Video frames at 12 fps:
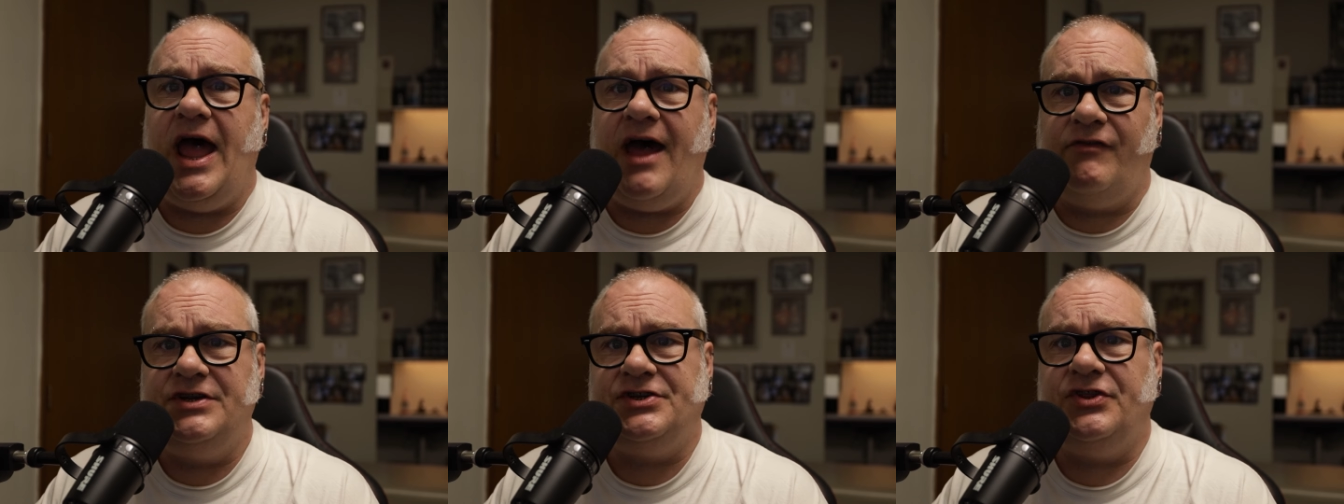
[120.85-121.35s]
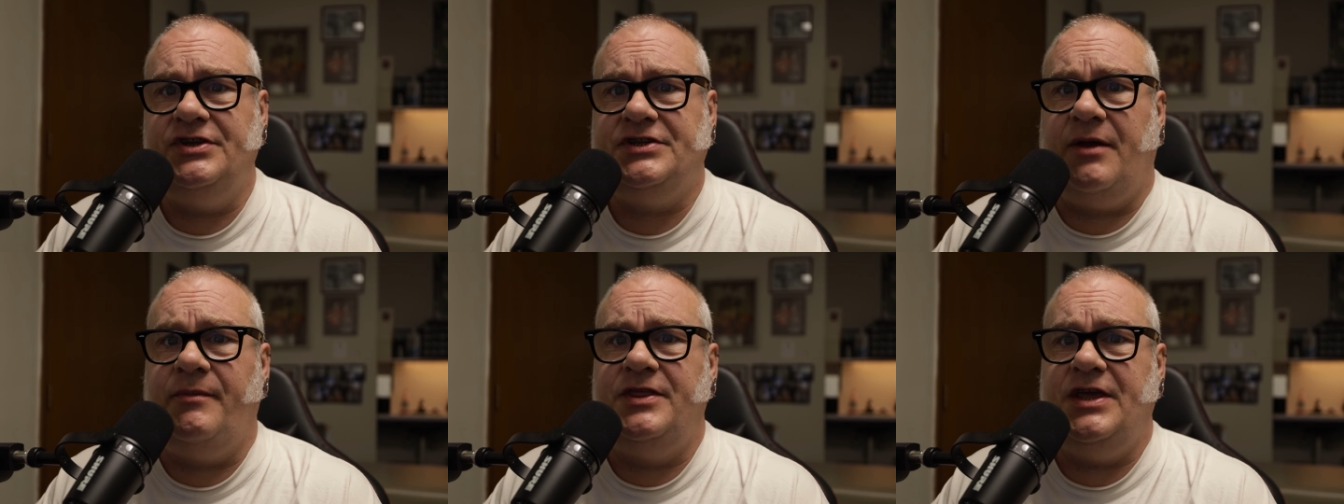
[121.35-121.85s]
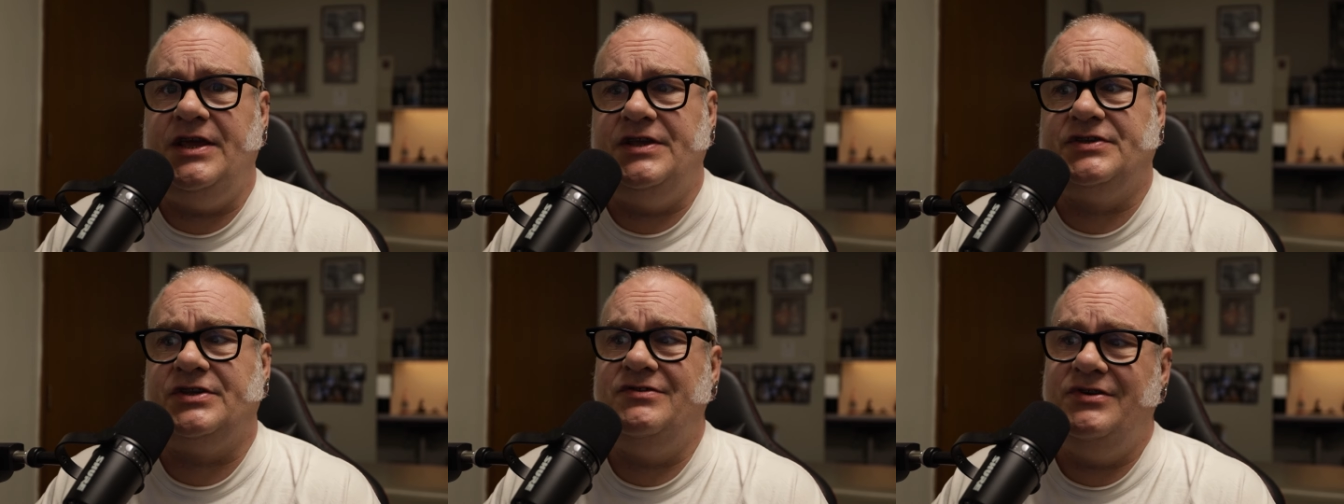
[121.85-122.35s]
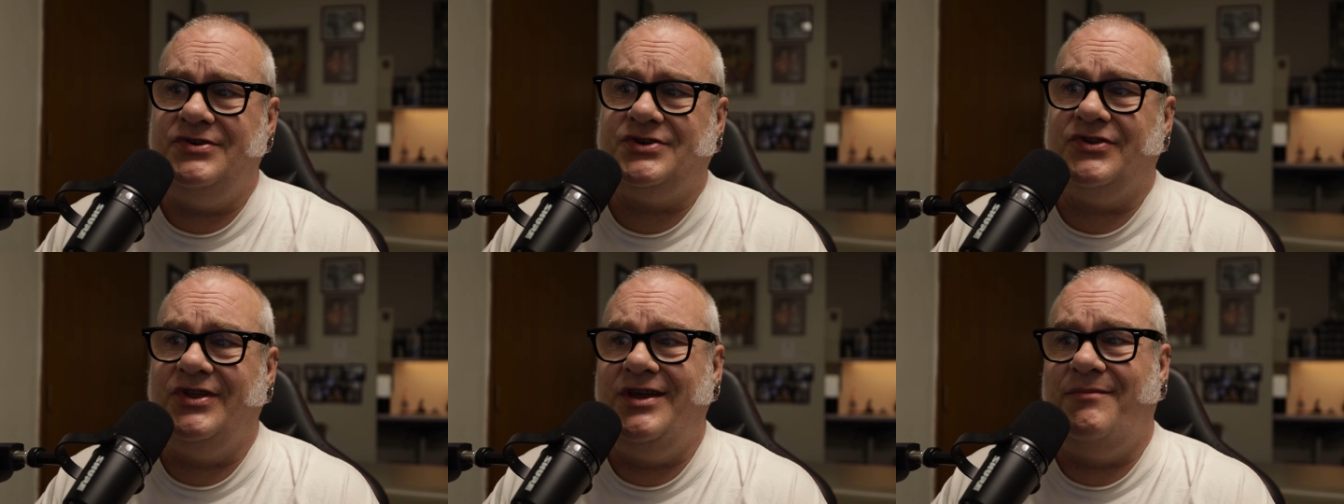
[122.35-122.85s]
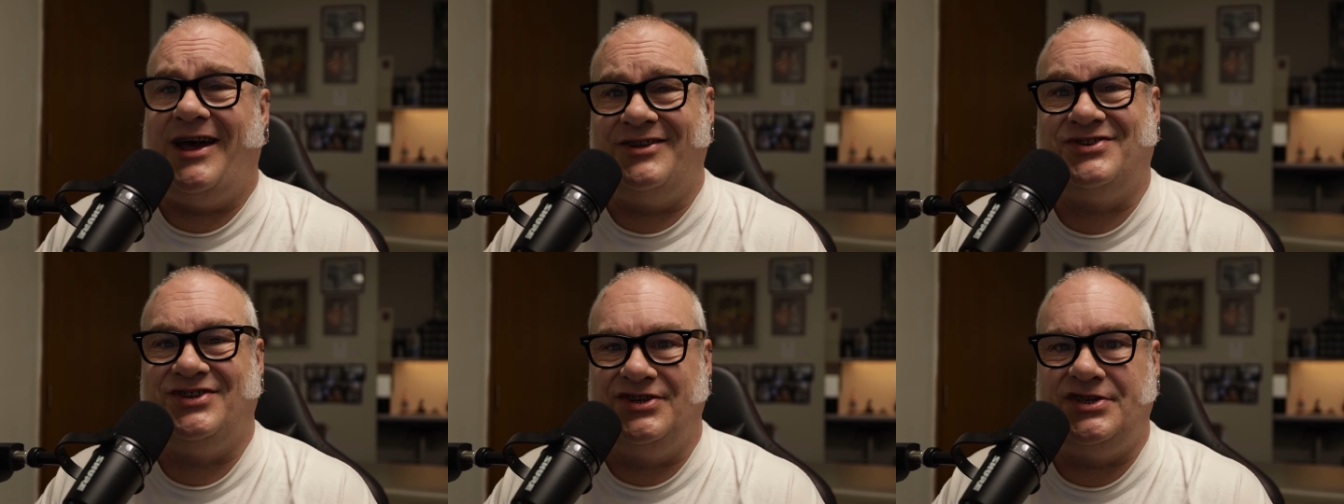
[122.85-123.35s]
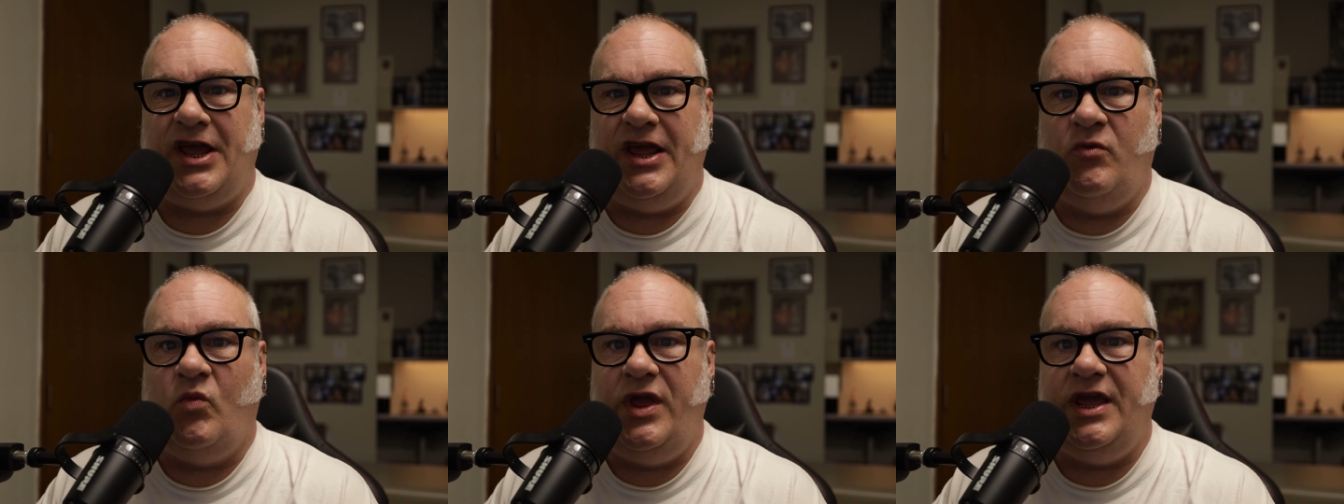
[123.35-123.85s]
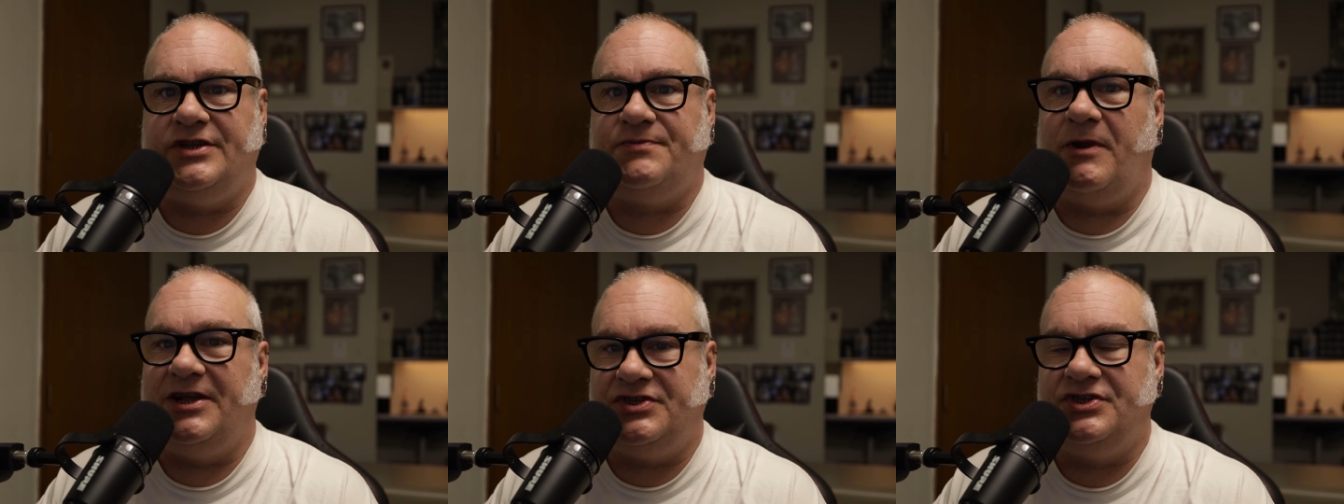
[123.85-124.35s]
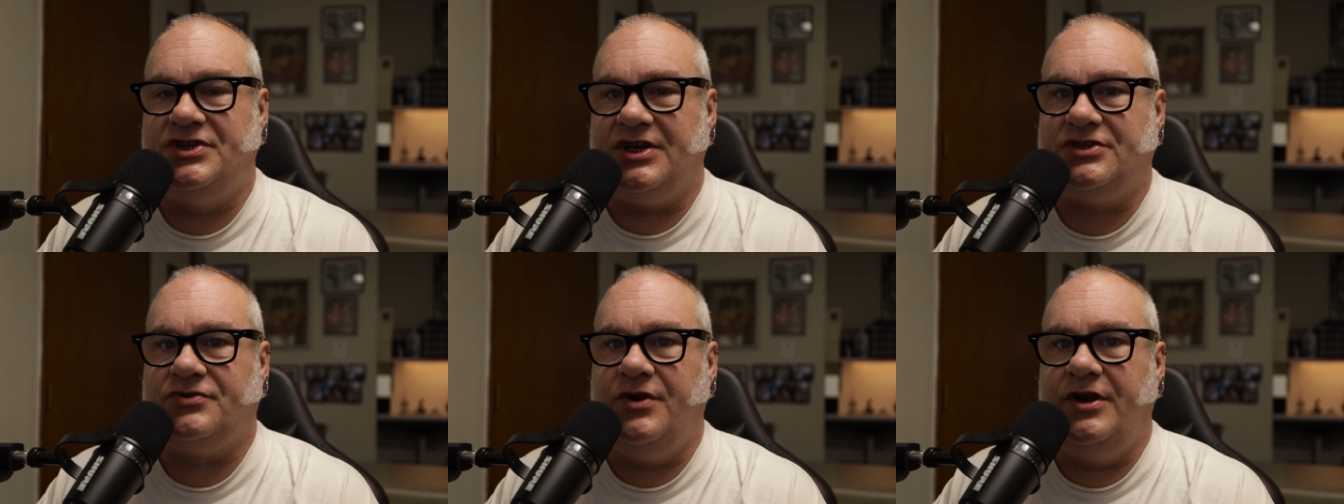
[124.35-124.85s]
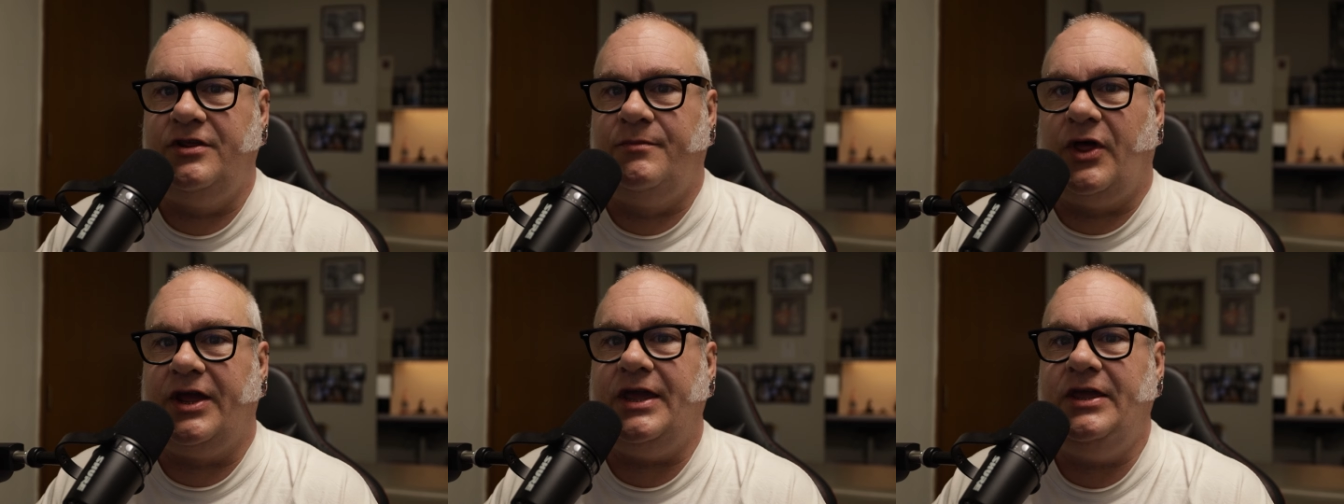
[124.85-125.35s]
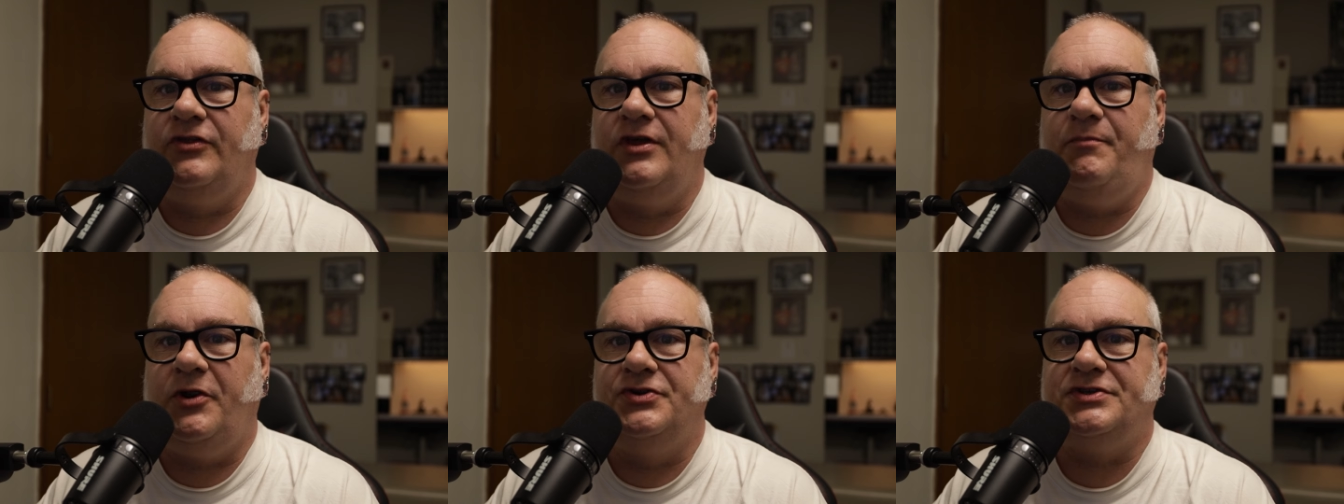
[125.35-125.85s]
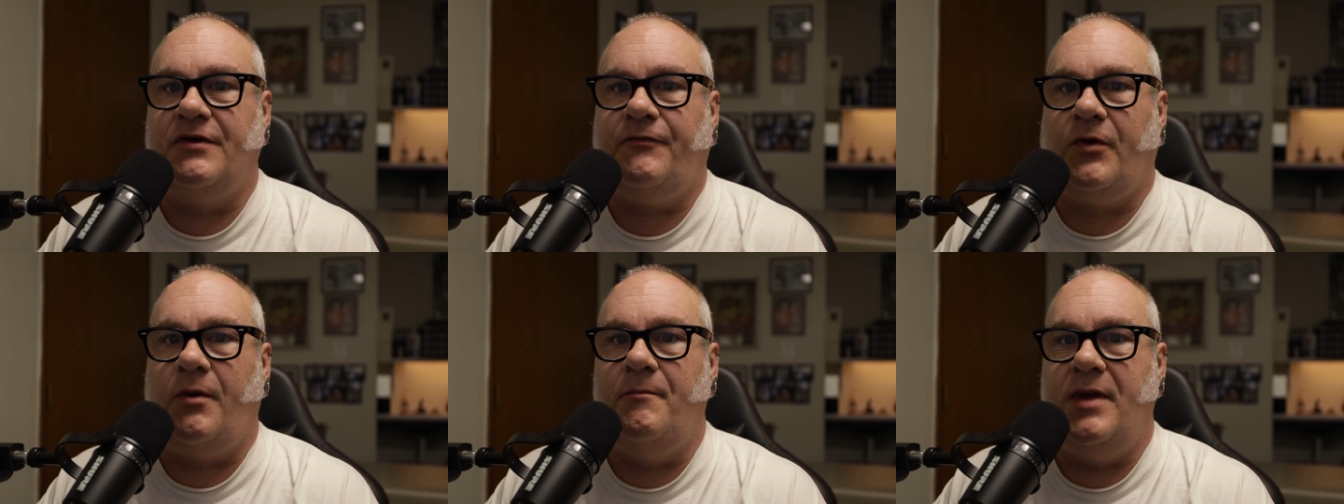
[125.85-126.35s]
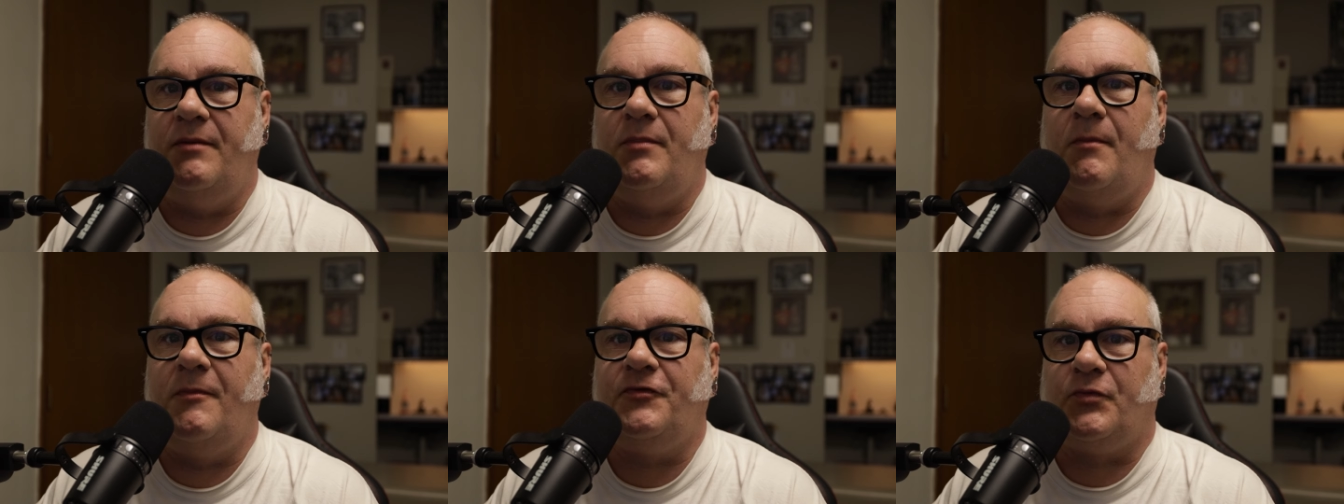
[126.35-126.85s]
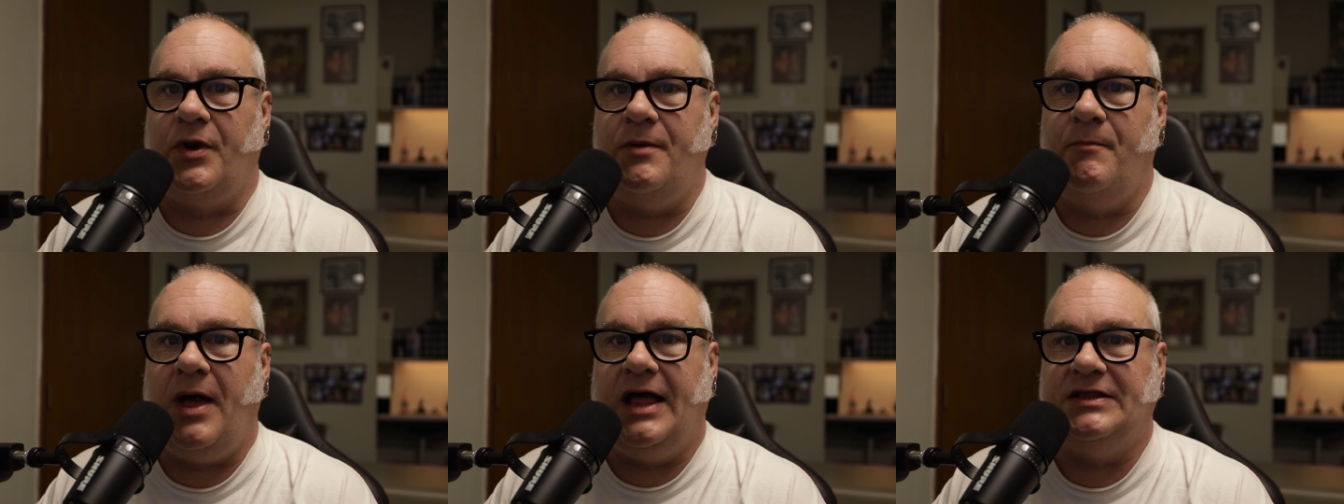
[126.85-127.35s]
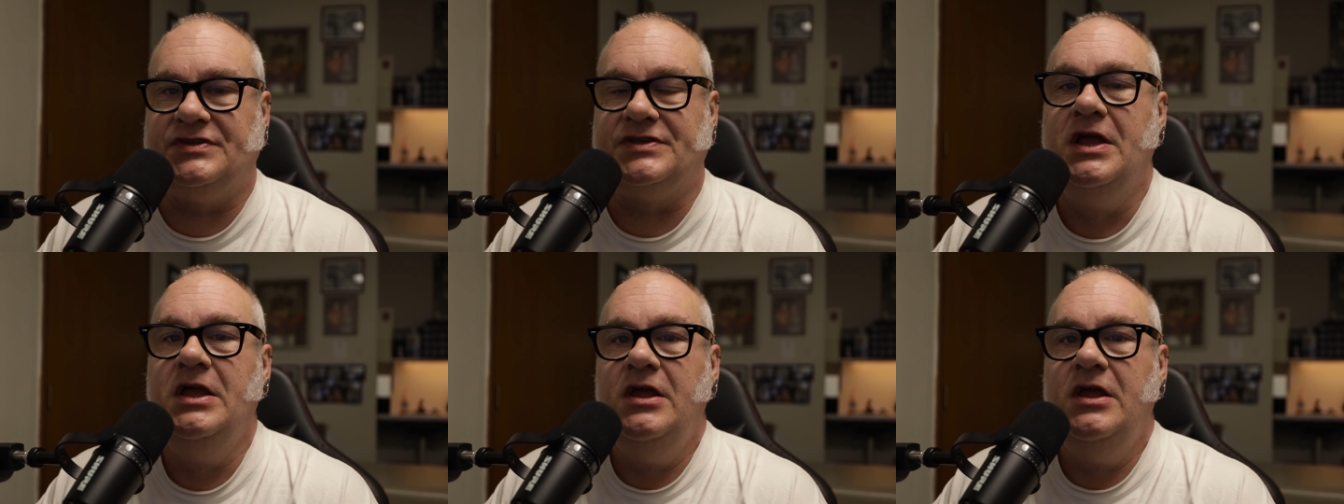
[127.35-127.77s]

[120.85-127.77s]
Average healing time in these usually about six to eight weeks, but I suggest treating them like a healing piercing for a minimum of three months.